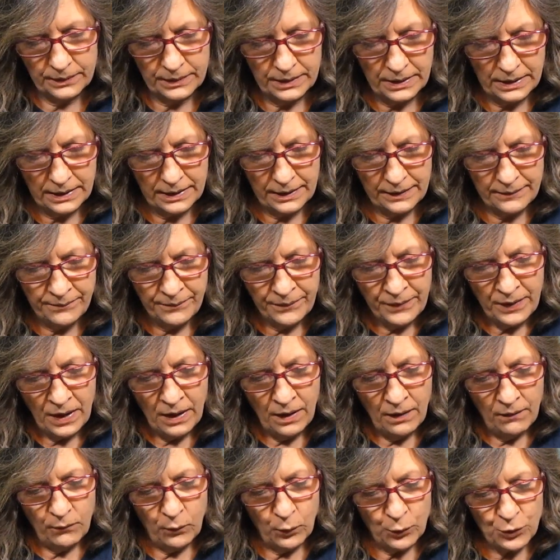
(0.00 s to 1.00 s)
Okay.
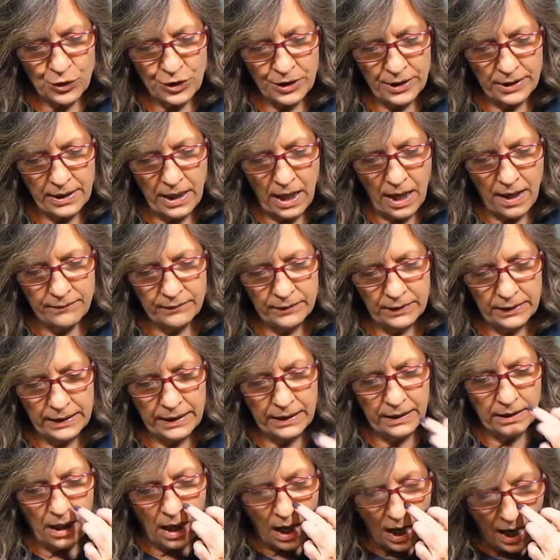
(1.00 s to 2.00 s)
Fortune and
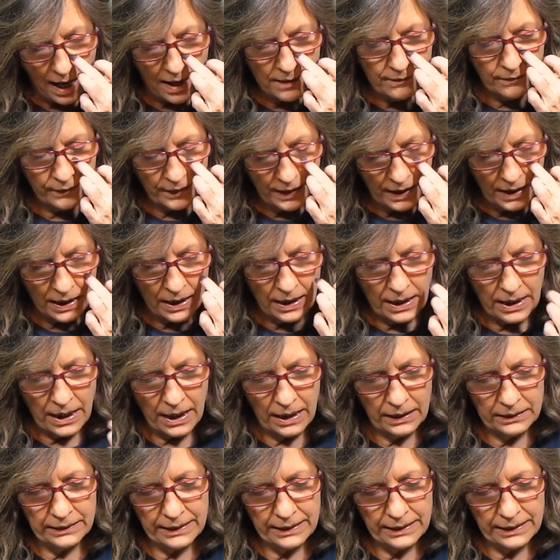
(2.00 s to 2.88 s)
Ivy, Ivy,